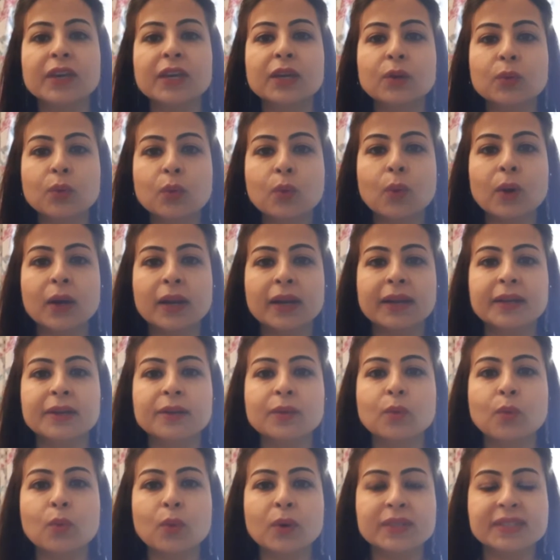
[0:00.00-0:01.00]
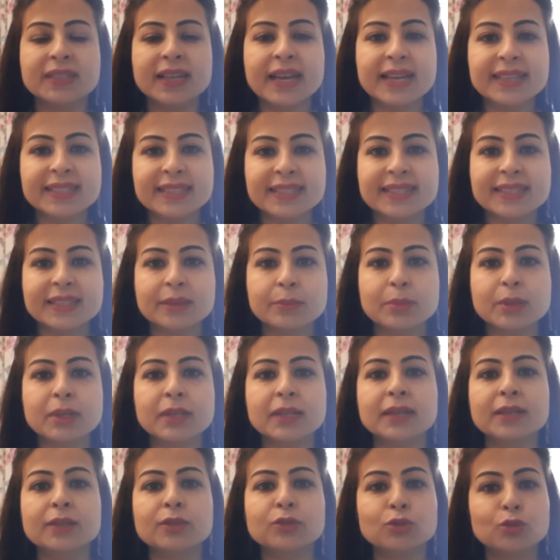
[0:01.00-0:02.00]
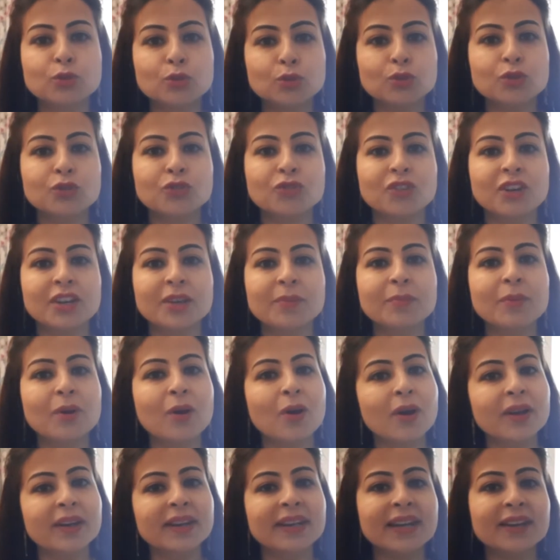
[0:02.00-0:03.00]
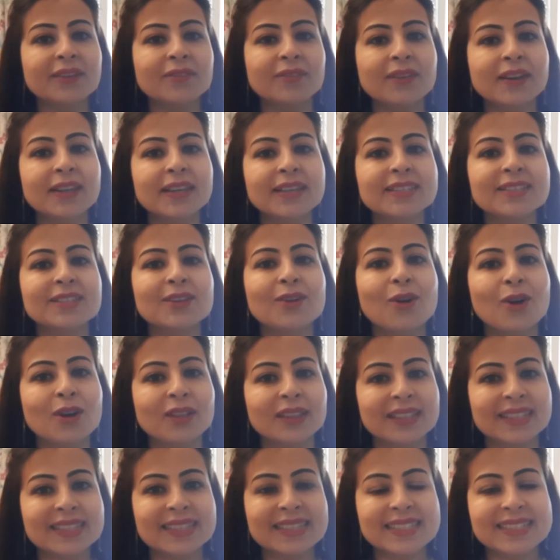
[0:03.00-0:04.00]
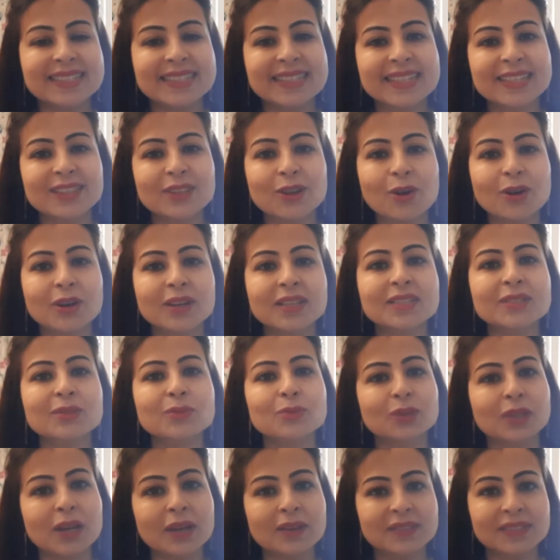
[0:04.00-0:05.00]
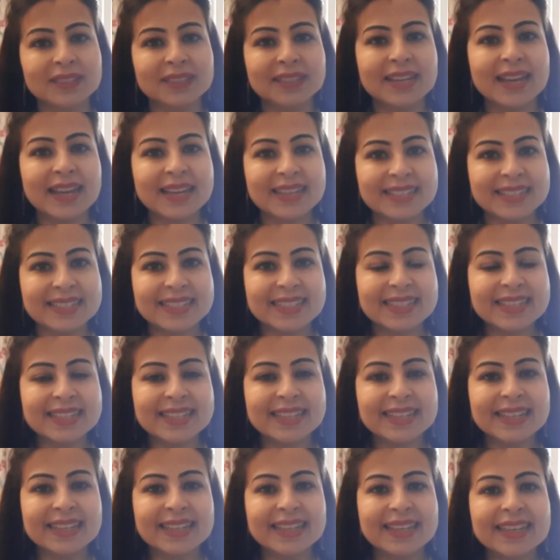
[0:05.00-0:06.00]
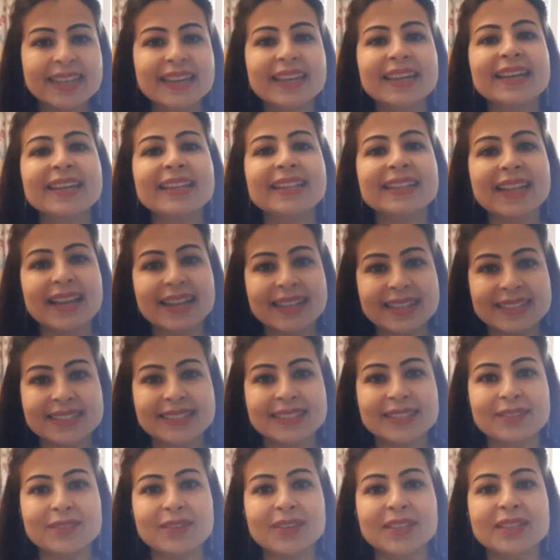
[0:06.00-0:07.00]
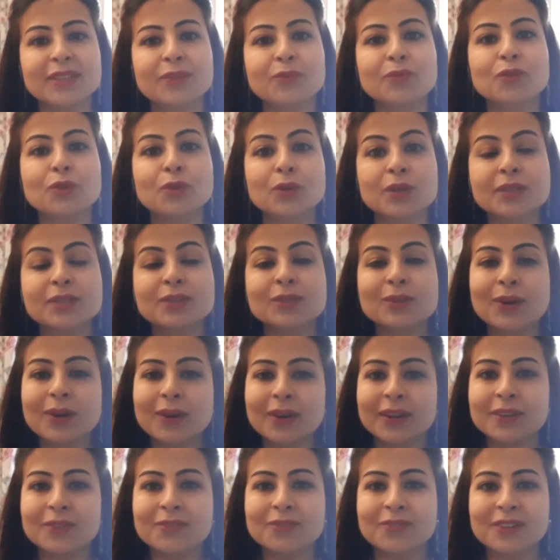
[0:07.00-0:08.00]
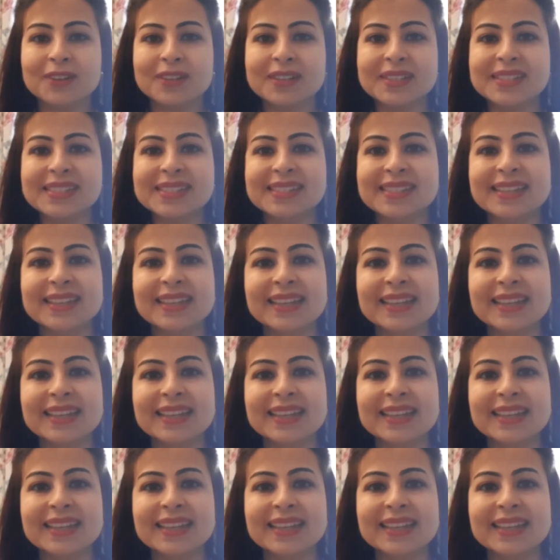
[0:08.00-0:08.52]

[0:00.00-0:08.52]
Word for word: Equivalent was accessible to stream on Netflix on the 16th August 2019. That is when the viewers saw it first.